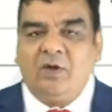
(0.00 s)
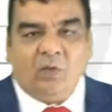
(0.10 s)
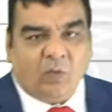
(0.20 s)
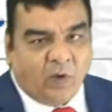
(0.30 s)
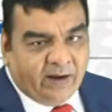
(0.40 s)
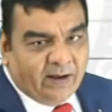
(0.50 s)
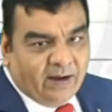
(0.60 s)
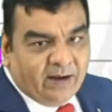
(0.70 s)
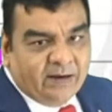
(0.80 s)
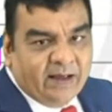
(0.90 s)
While
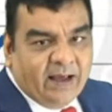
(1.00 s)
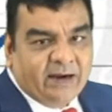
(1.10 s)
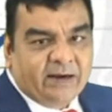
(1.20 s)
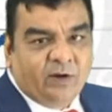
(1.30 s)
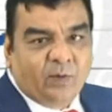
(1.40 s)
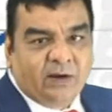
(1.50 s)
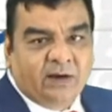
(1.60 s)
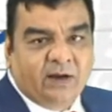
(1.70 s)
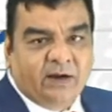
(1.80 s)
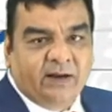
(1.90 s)
a direct inguinal
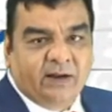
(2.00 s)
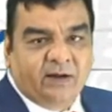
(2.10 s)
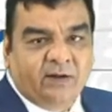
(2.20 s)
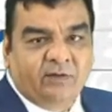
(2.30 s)
hernia,